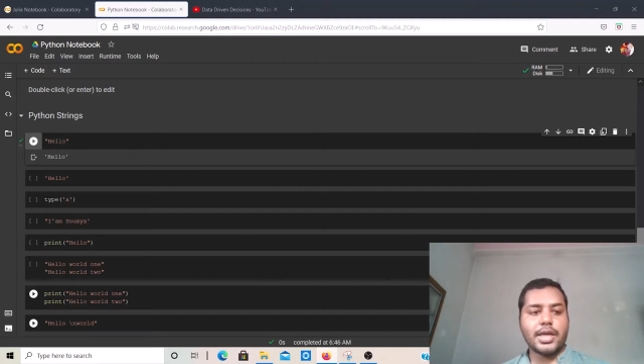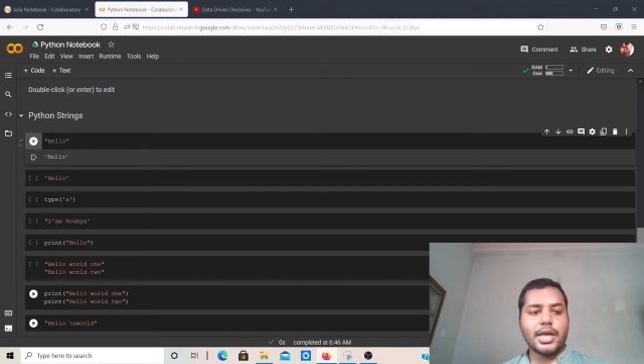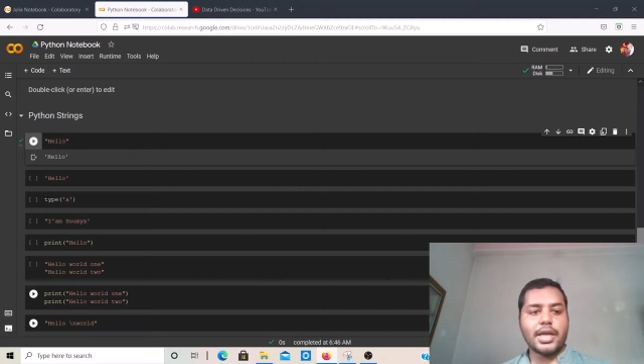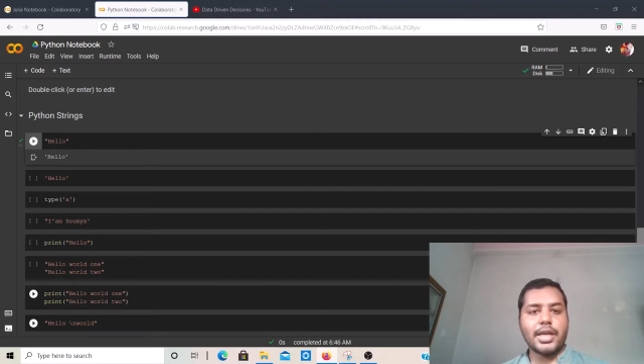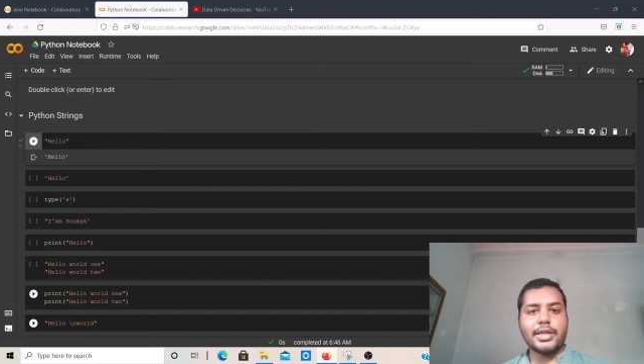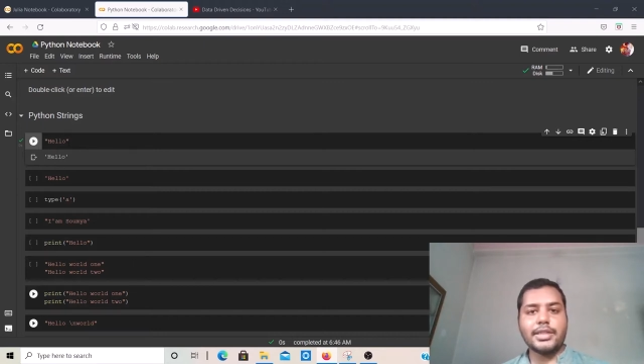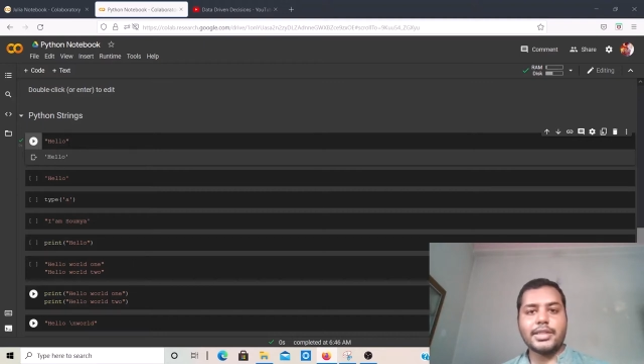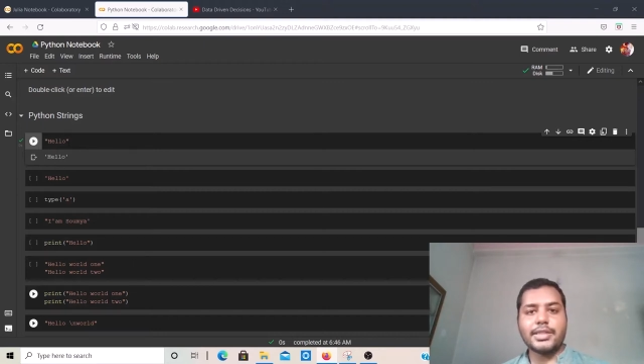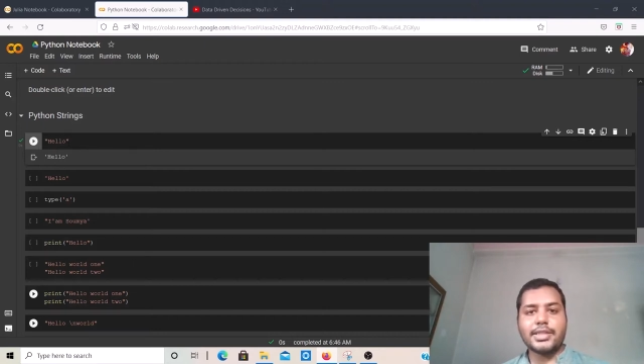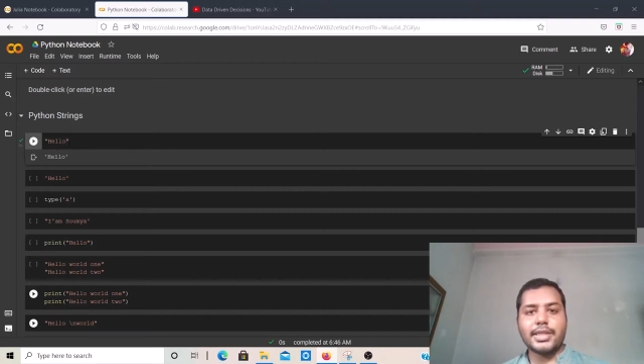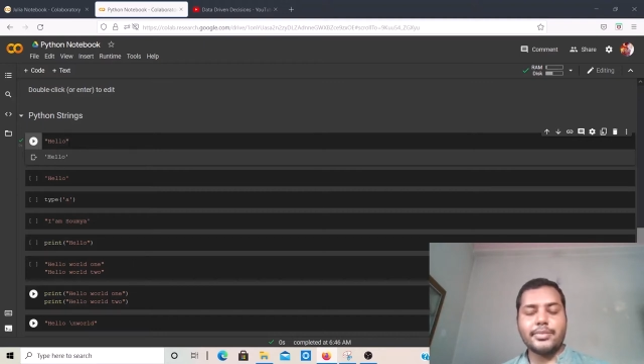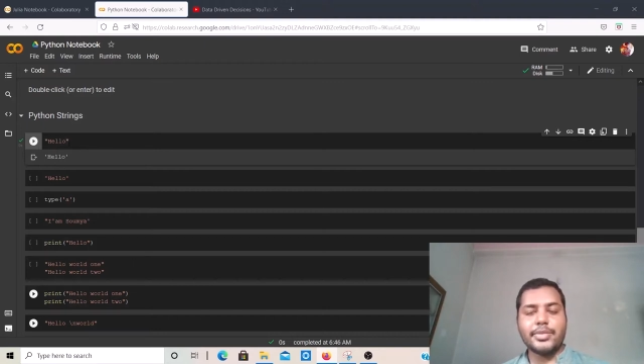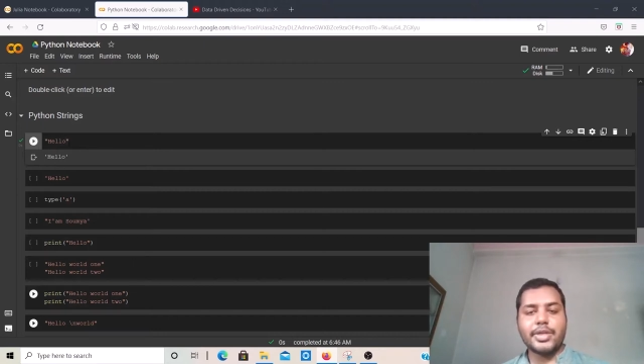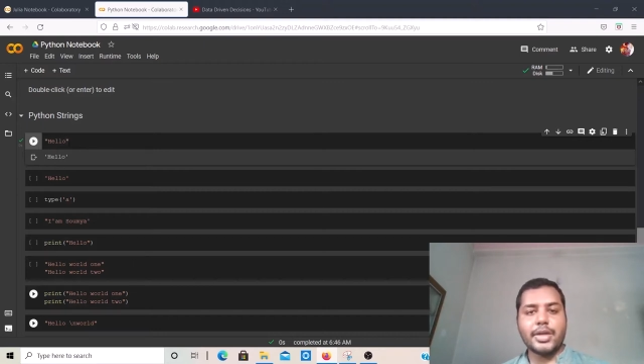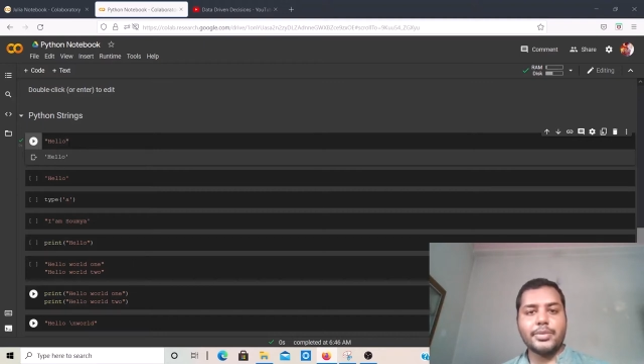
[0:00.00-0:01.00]
and at the
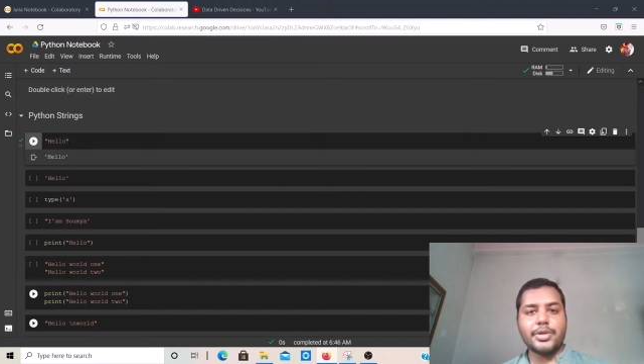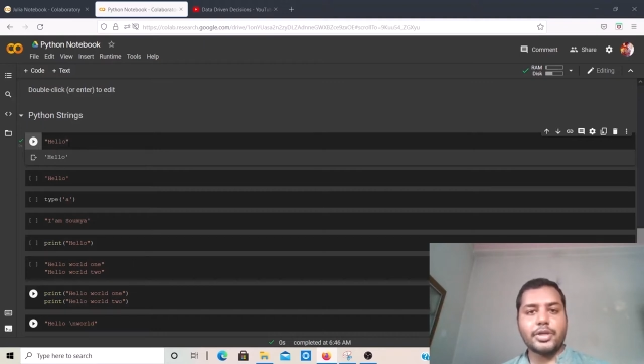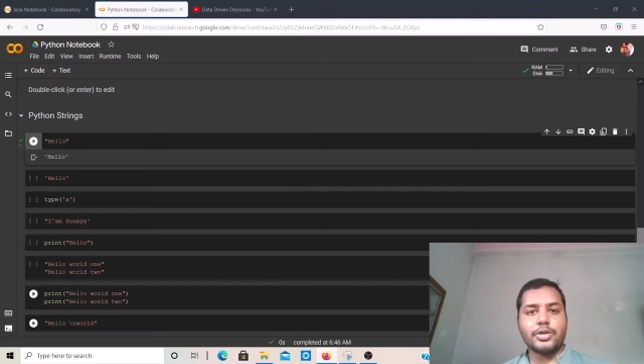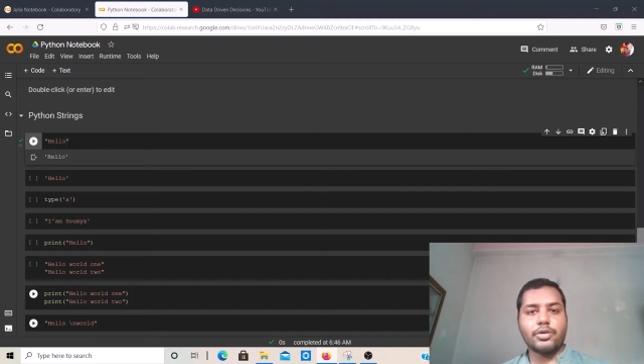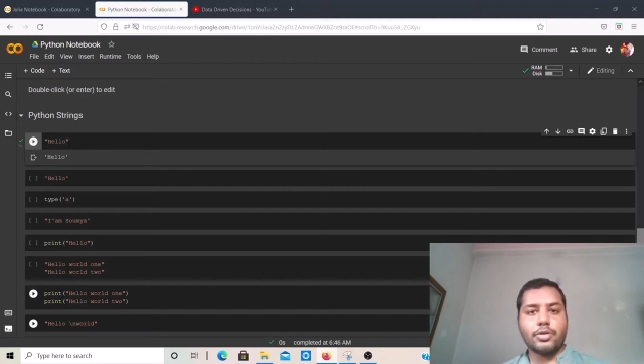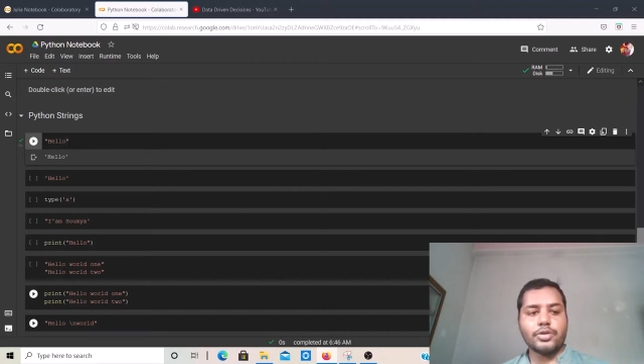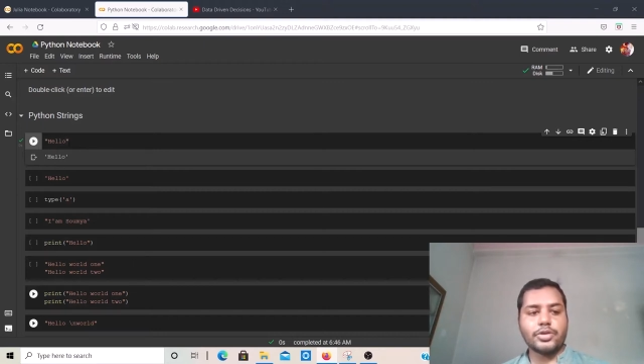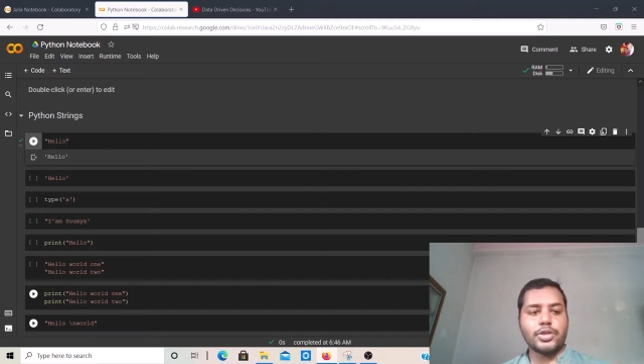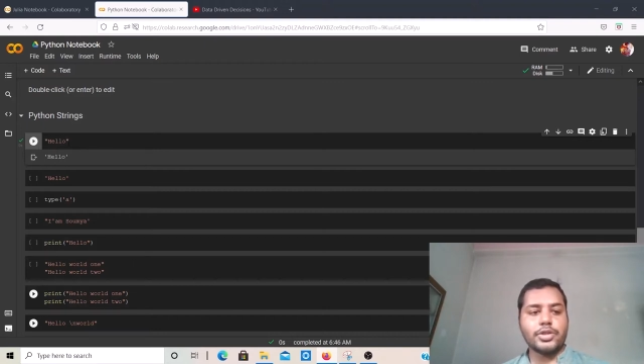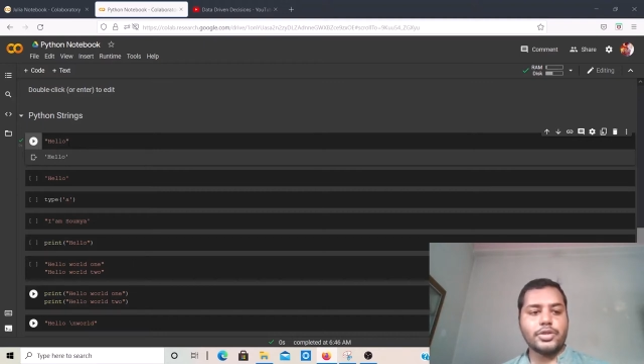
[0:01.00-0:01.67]
same time you can also